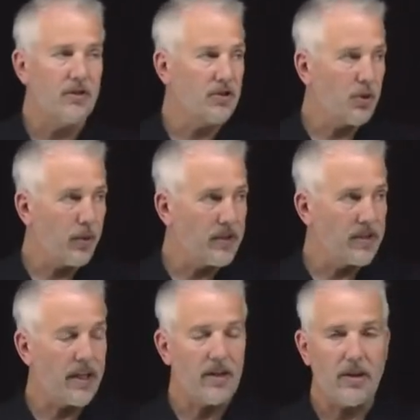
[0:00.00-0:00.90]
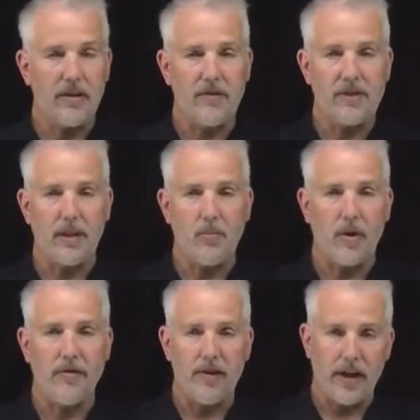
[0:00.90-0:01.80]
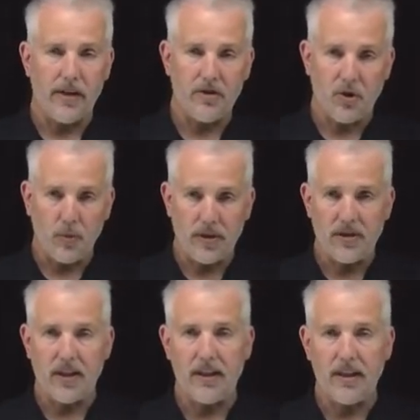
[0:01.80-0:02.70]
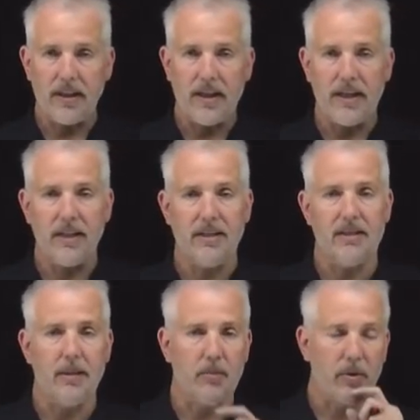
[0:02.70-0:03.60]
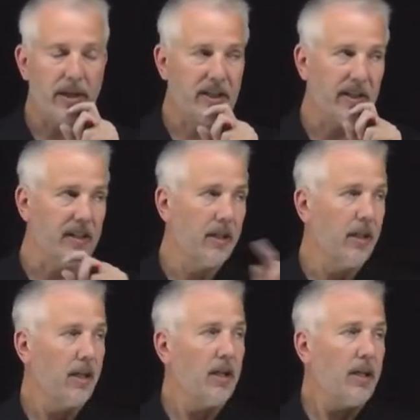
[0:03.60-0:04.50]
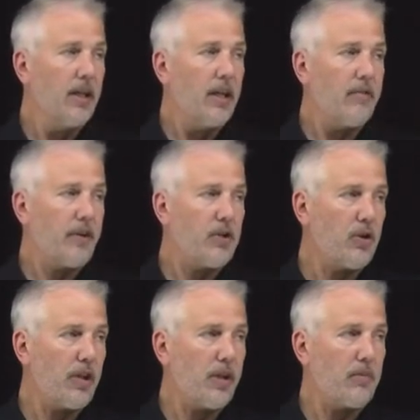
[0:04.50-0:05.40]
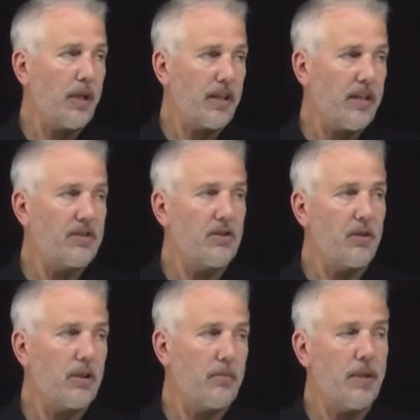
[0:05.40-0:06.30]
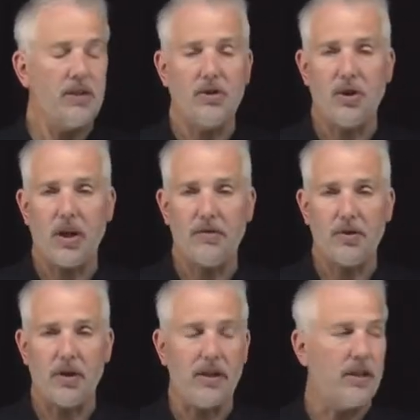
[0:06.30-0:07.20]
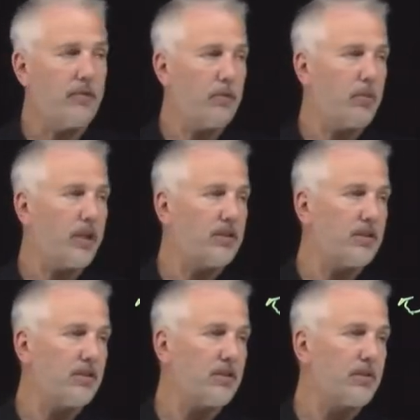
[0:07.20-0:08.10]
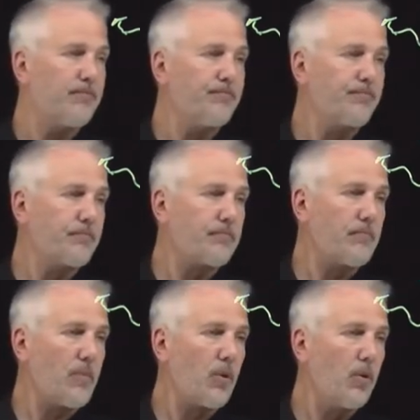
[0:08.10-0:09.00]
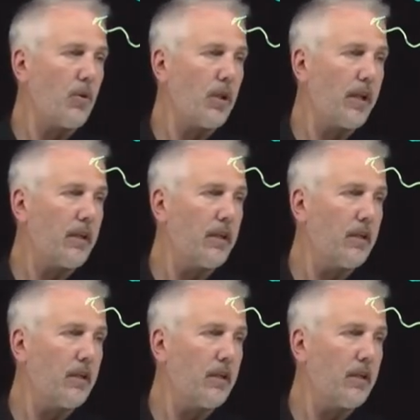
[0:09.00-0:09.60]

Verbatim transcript: coincidentally of the same wavelength, coincidentally heading in the same direction, if I draw them like this so that the peaks and troughs are in different places, or like